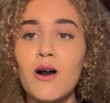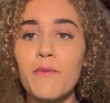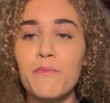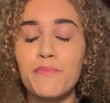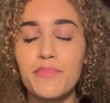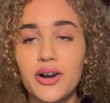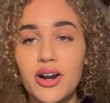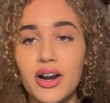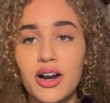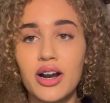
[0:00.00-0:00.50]

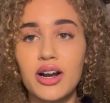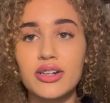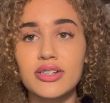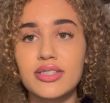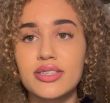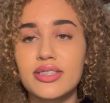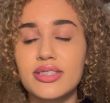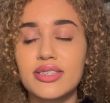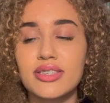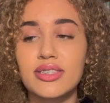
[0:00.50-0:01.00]

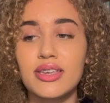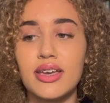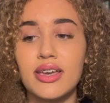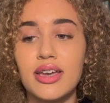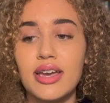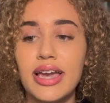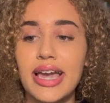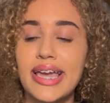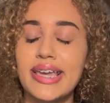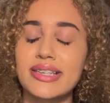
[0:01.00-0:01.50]
but
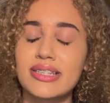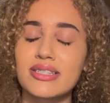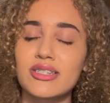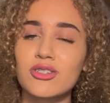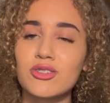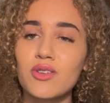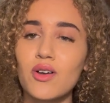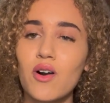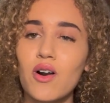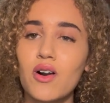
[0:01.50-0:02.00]
it's
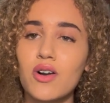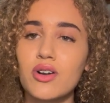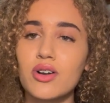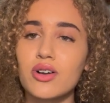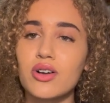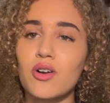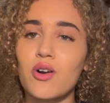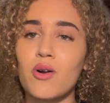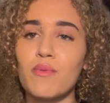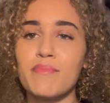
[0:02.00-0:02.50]
not
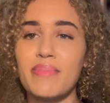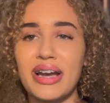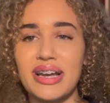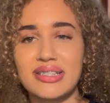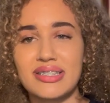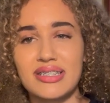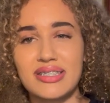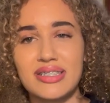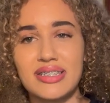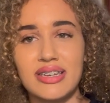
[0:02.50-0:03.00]

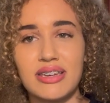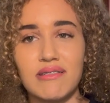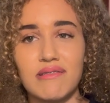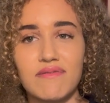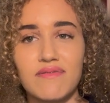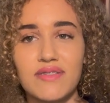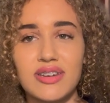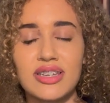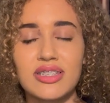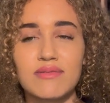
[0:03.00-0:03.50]
competitive
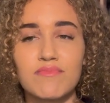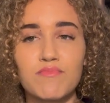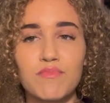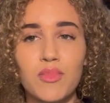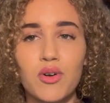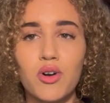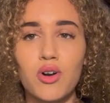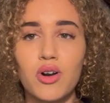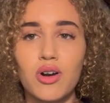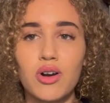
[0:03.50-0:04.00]
it's
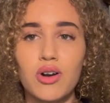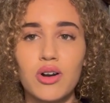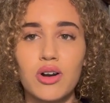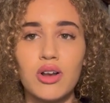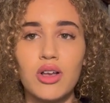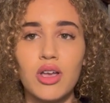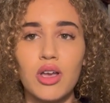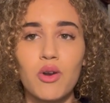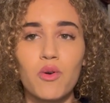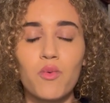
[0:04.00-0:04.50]
more
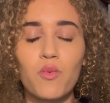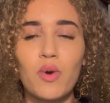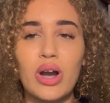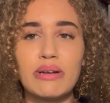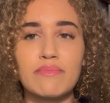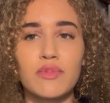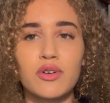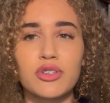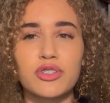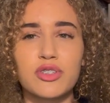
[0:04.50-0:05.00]
we're
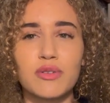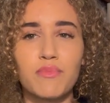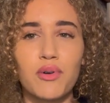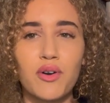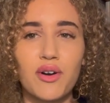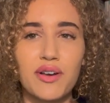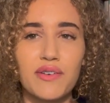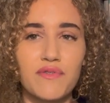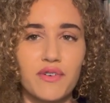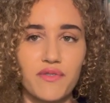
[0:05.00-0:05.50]
more
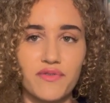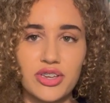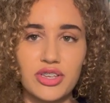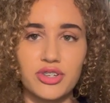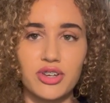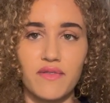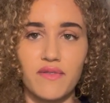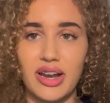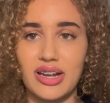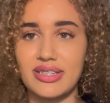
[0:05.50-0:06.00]
supportive of
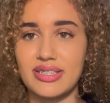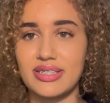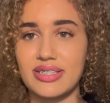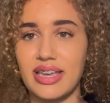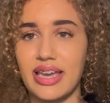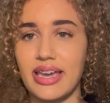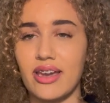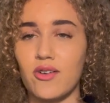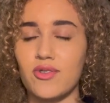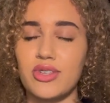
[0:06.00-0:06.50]
each other i'd say or